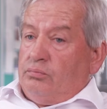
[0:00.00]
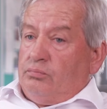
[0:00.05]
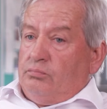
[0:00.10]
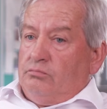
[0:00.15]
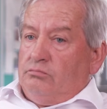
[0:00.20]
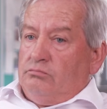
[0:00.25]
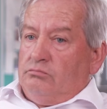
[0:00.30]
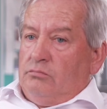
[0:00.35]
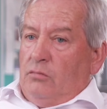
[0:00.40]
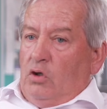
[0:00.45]

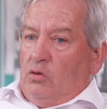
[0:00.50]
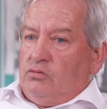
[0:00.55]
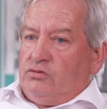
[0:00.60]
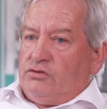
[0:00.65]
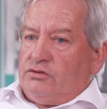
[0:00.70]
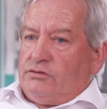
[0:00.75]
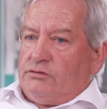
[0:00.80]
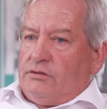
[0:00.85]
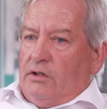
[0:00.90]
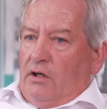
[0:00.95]

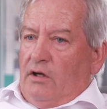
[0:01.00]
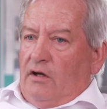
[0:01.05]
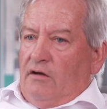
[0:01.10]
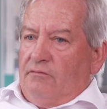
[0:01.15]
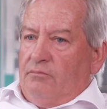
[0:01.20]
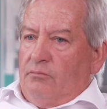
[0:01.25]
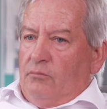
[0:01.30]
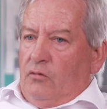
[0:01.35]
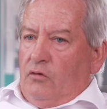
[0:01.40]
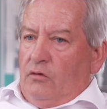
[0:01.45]
most
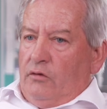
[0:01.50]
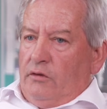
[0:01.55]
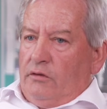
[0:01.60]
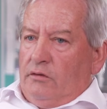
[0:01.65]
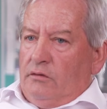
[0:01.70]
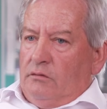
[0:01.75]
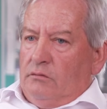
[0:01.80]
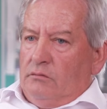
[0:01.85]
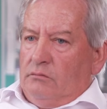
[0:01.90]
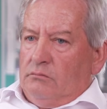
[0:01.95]
of
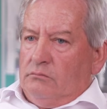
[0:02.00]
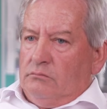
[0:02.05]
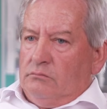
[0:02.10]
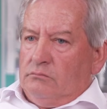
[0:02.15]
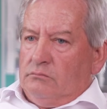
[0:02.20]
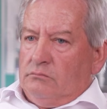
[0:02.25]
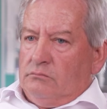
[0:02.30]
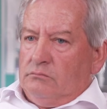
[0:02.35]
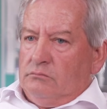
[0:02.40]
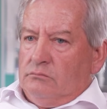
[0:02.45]
my
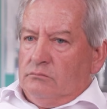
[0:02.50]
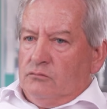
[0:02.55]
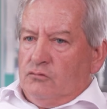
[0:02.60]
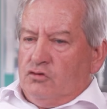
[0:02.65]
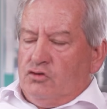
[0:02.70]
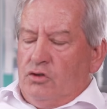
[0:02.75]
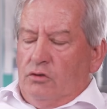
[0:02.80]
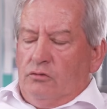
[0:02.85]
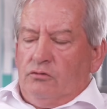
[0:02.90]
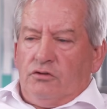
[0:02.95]

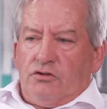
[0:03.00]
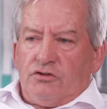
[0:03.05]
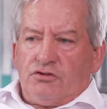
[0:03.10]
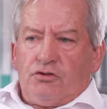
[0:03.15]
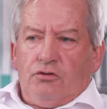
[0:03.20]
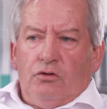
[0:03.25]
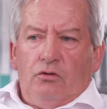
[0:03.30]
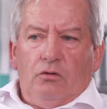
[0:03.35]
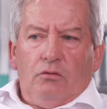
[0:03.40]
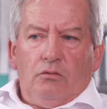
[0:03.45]
junior
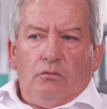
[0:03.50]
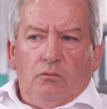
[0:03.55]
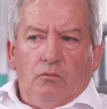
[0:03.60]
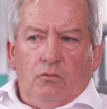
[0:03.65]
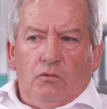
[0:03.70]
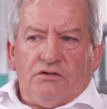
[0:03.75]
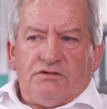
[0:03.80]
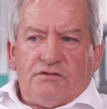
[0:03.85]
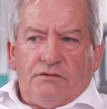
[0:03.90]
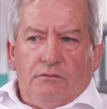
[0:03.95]
school
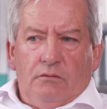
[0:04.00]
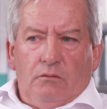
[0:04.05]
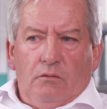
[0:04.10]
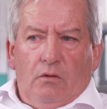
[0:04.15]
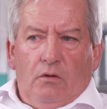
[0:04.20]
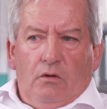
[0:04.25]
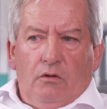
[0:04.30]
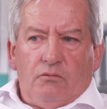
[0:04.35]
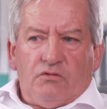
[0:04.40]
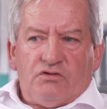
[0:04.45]

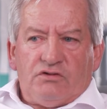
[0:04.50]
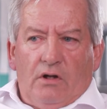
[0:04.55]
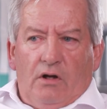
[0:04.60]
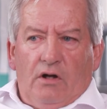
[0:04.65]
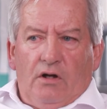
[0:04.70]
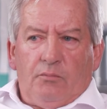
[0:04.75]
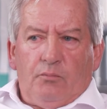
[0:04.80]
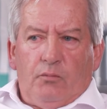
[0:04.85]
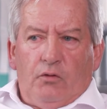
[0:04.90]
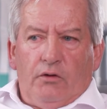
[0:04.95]
I was
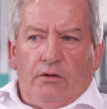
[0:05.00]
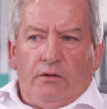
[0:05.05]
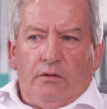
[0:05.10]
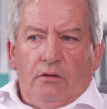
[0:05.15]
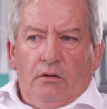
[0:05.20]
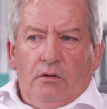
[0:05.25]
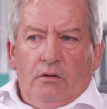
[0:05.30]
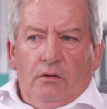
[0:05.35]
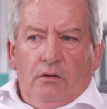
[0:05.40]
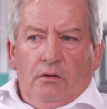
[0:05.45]
taught by
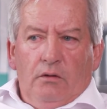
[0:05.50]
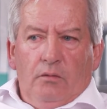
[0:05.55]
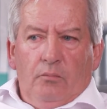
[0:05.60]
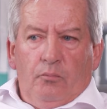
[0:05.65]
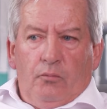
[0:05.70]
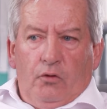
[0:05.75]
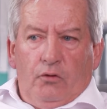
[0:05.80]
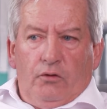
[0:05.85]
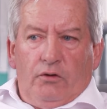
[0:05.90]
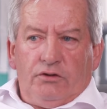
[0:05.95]

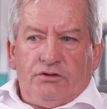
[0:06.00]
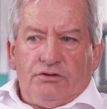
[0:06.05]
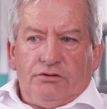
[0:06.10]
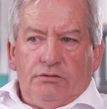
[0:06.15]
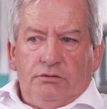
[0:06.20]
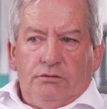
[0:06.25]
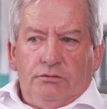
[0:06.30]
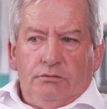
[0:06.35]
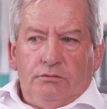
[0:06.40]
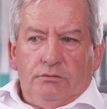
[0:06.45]
brothers,
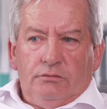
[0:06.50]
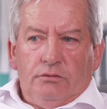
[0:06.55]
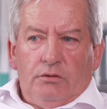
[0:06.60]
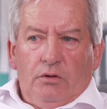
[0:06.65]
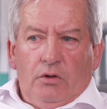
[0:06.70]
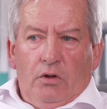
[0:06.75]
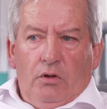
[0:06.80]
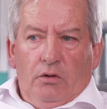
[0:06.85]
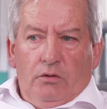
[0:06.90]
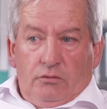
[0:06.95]

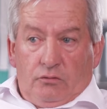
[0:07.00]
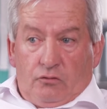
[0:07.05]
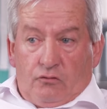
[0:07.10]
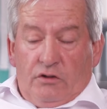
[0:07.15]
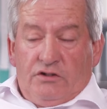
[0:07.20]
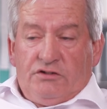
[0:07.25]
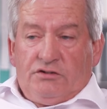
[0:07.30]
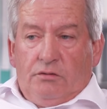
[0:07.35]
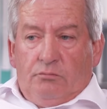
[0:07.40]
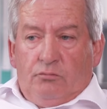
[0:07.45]

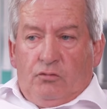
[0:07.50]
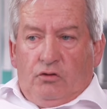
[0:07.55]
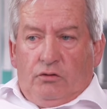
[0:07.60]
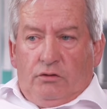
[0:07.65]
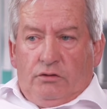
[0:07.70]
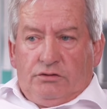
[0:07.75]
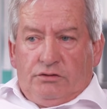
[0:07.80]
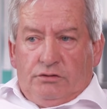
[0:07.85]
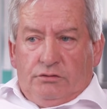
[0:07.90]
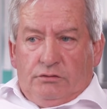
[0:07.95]
Christian
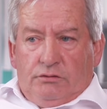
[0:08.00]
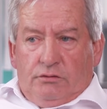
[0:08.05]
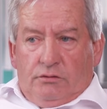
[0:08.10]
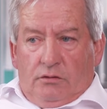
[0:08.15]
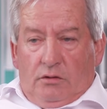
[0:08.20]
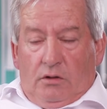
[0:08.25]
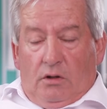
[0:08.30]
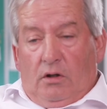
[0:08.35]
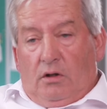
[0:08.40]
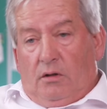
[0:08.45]
brothers,
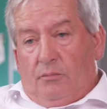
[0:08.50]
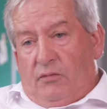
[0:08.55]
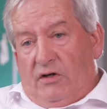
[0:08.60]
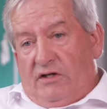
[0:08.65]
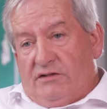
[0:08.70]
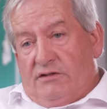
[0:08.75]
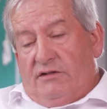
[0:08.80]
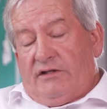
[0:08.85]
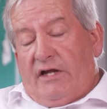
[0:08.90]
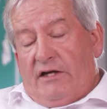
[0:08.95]
or
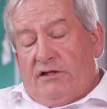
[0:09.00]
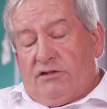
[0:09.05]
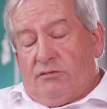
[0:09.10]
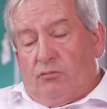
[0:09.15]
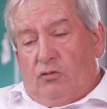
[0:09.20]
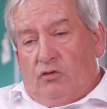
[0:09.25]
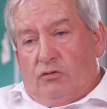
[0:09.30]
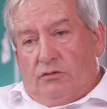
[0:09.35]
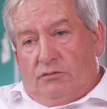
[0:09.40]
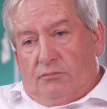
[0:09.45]
presentation
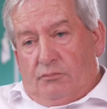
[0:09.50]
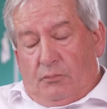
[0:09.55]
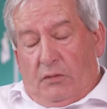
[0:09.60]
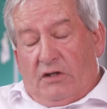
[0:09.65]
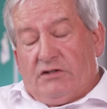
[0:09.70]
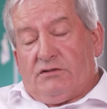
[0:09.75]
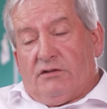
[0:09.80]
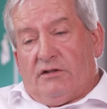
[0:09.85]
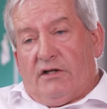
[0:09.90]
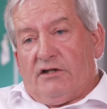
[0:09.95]

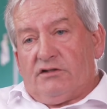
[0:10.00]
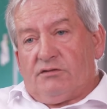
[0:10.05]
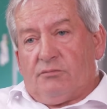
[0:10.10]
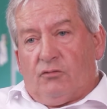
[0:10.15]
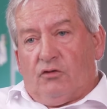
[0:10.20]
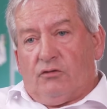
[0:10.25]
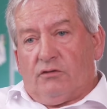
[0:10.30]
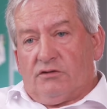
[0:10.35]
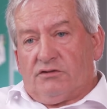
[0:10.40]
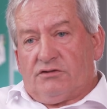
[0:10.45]

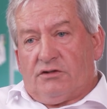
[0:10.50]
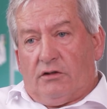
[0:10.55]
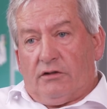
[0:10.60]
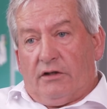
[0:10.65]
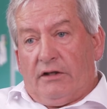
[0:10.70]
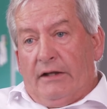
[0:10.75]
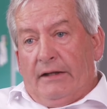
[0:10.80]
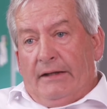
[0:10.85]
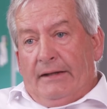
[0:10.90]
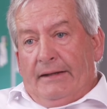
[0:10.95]
brothers,
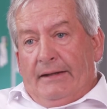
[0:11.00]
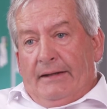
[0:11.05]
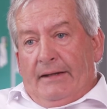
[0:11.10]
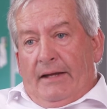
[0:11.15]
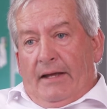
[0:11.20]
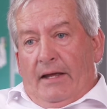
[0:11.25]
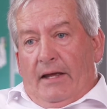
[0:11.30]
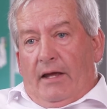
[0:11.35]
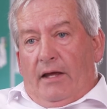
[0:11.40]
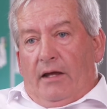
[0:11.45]
sorry.
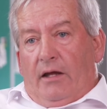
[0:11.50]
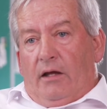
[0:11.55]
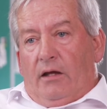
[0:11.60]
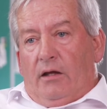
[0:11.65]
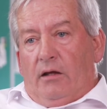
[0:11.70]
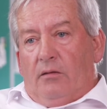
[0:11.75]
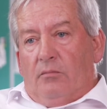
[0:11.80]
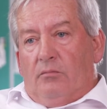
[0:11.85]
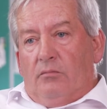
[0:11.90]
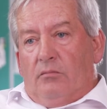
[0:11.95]

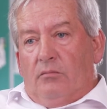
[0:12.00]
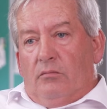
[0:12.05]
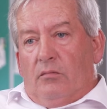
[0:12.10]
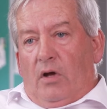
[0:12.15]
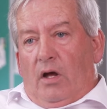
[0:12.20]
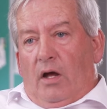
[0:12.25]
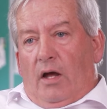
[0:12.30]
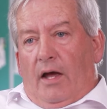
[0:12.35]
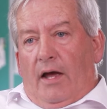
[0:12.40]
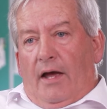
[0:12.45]

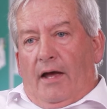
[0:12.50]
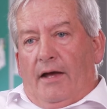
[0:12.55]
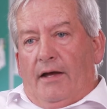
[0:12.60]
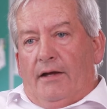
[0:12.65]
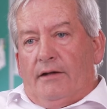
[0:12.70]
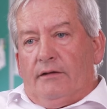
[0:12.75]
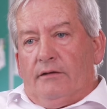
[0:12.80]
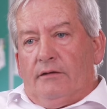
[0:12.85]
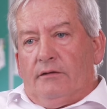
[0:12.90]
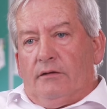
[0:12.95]

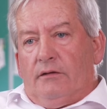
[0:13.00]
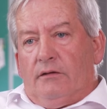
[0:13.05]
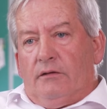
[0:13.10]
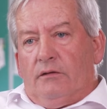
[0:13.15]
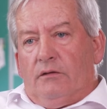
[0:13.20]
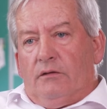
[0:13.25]
And